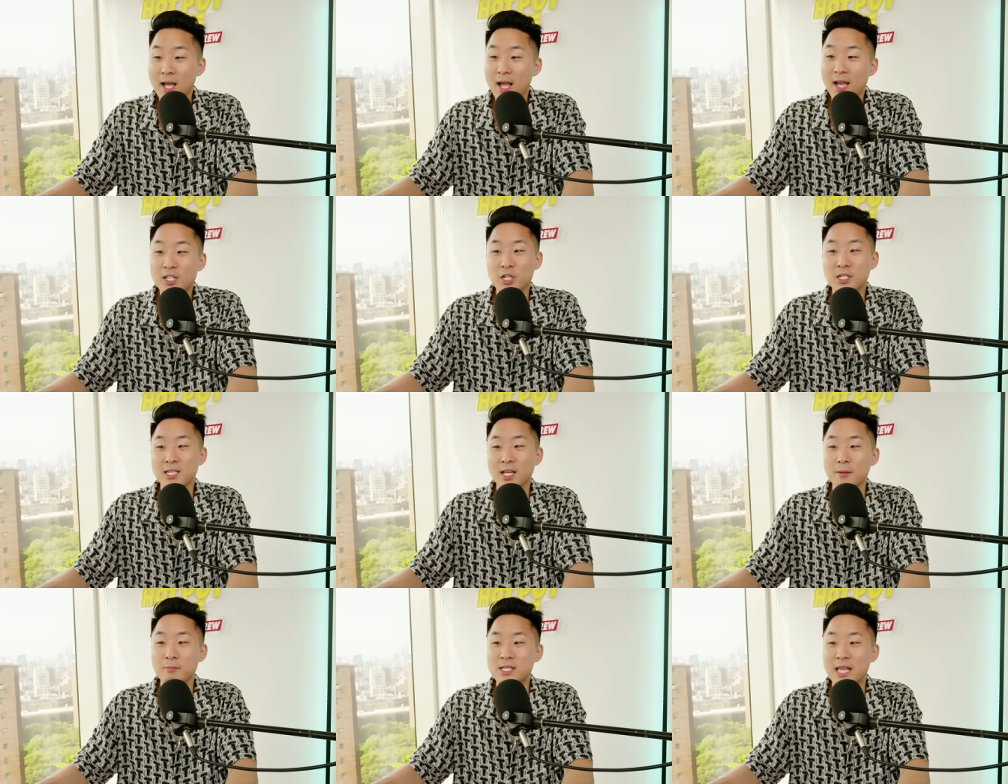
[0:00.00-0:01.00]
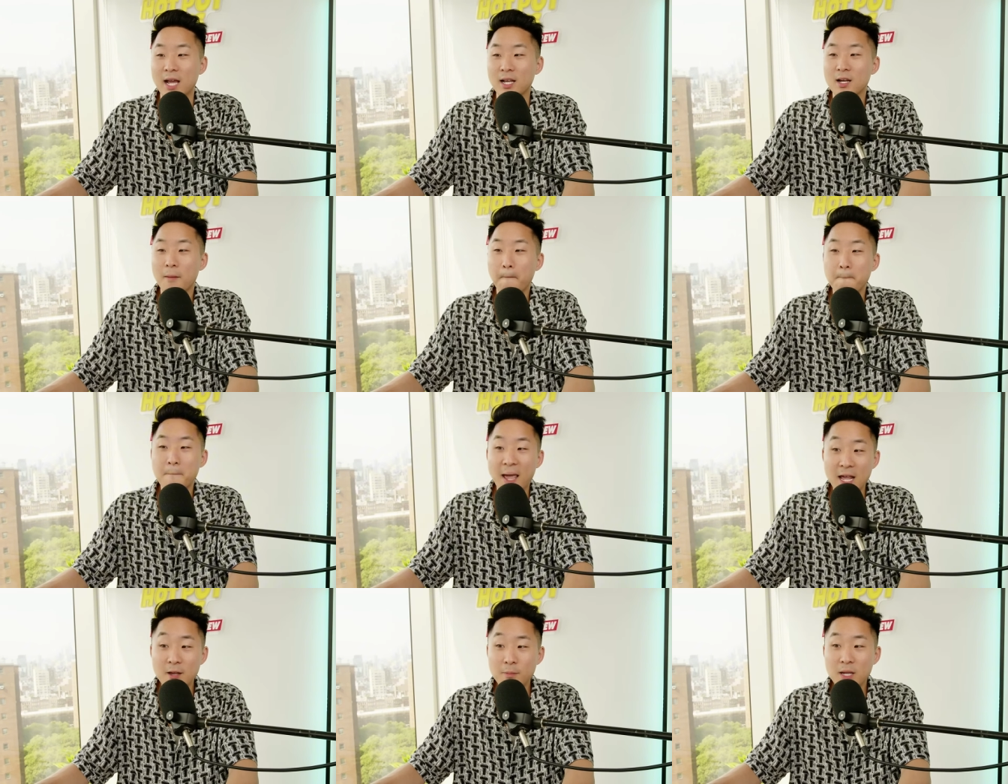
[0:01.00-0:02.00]
It just seems that
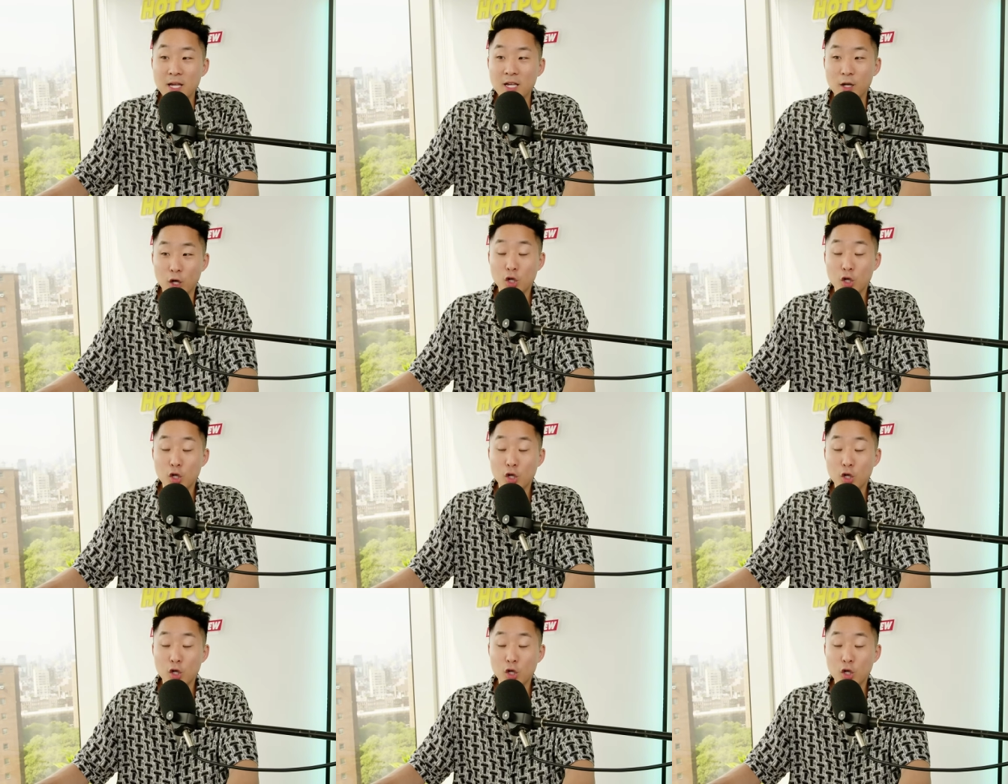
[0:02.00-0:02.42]
maybe